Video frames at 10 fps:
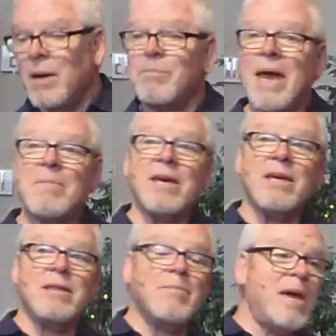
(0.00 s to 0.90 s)

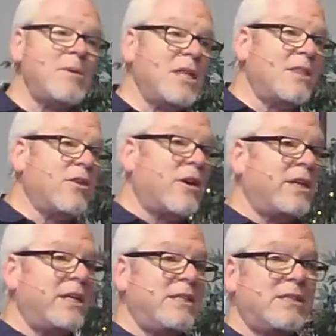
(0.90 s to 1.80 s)
Maybe, maybe they
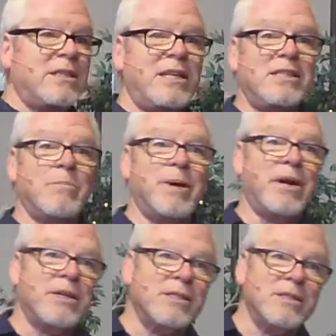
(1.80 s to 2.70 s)
thought he's, he's
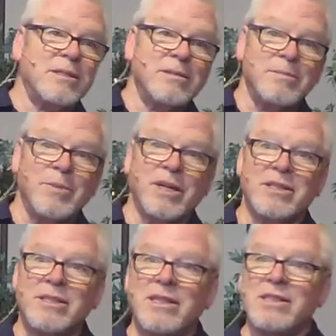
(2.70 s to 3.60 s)
embarrassed
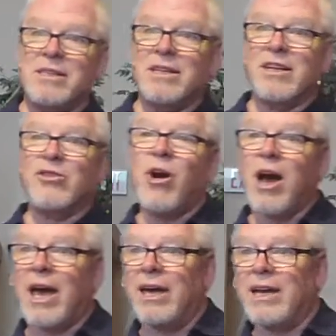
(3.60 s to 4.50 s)
because he's going to
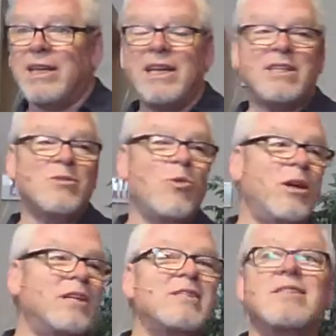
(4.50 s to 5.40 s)
cry and he doesn't
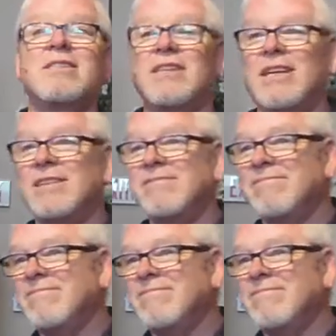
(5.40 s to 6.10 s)
want us to see it.